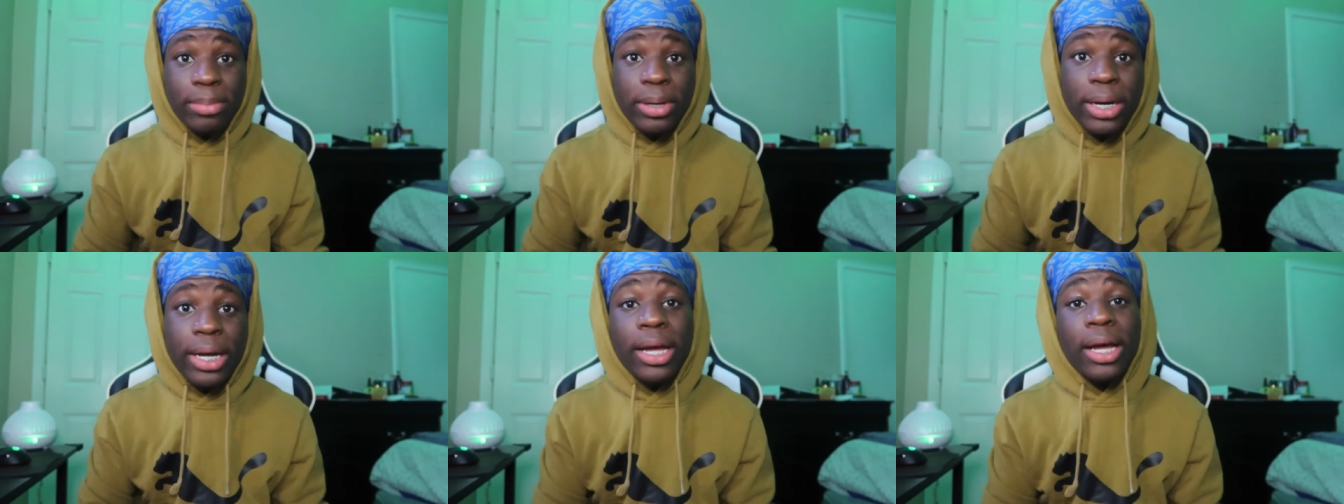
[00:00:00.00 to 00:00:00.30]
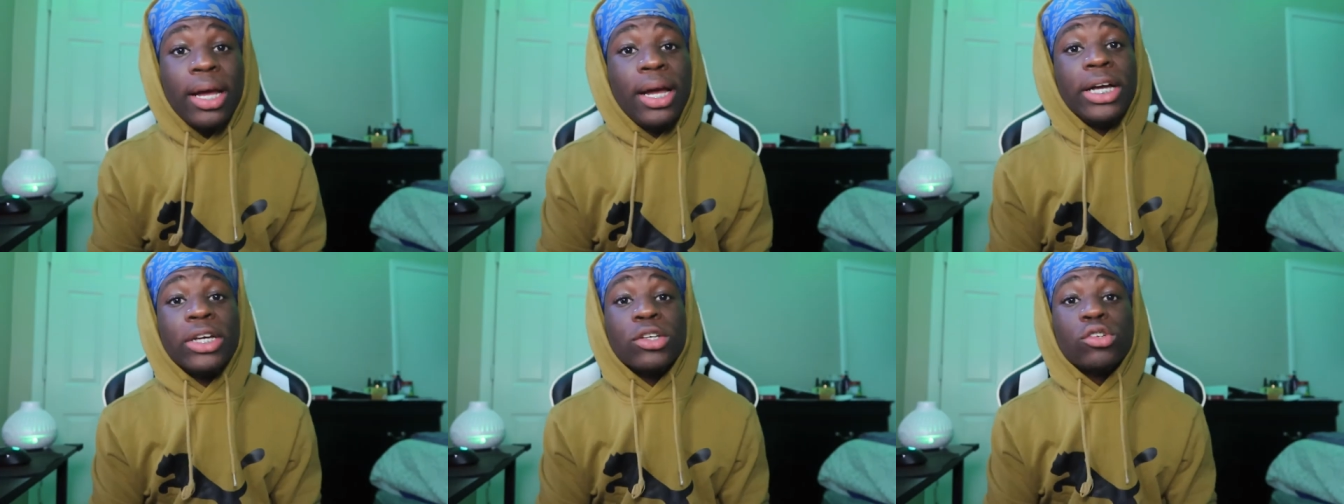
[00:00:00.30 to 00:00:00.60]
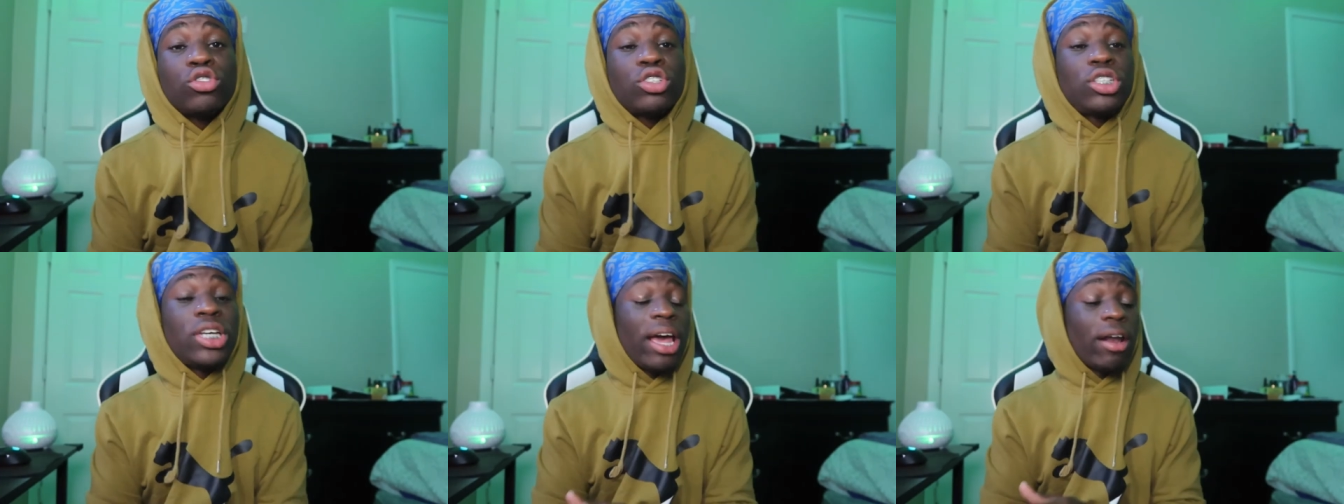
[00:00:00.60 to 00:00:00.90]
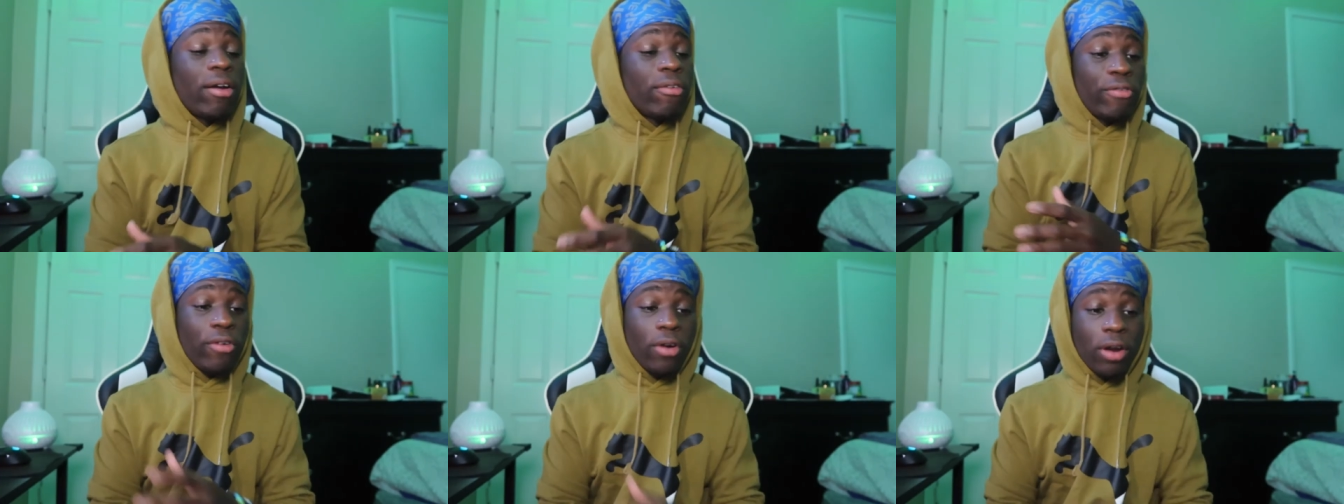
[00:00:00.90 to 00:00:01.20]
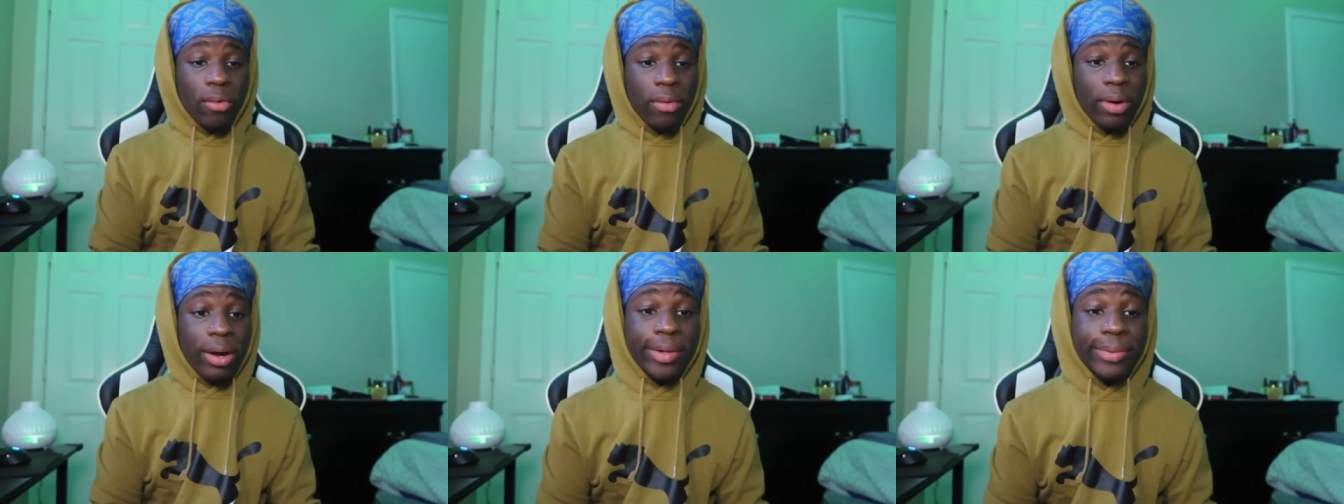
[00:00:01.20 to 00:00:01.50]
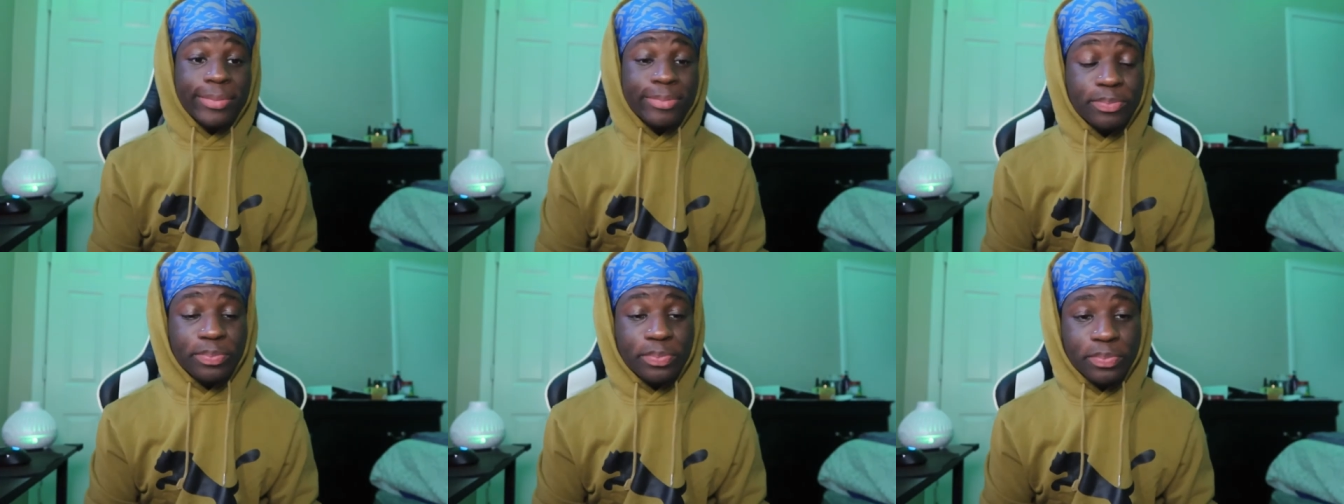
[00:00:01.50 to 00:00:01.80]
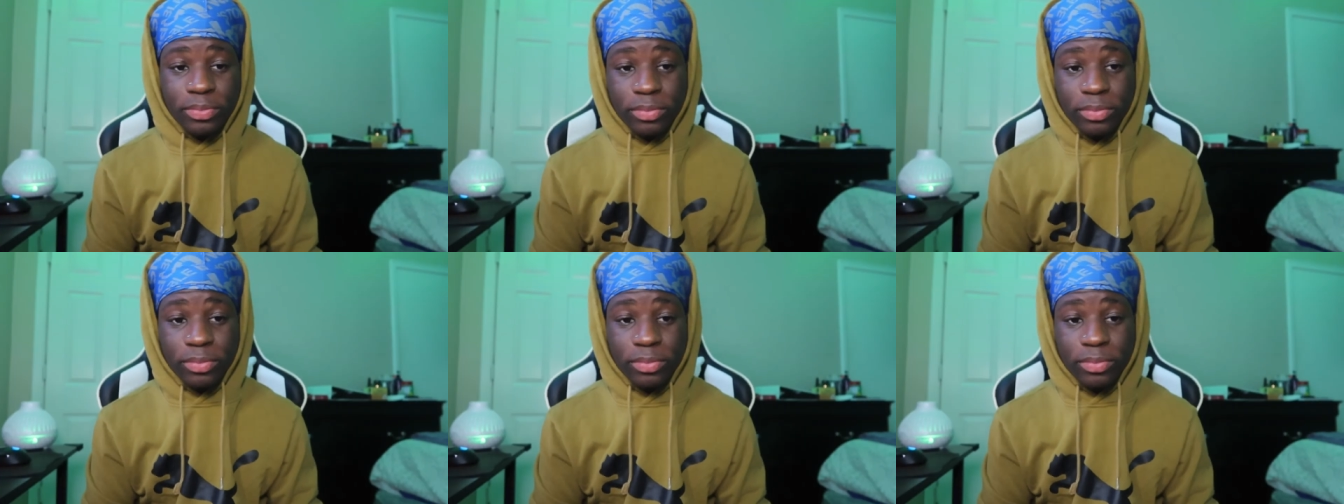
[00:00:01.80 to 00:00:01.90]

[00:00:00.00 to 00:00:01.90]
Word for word: boy. So she had him fucked around.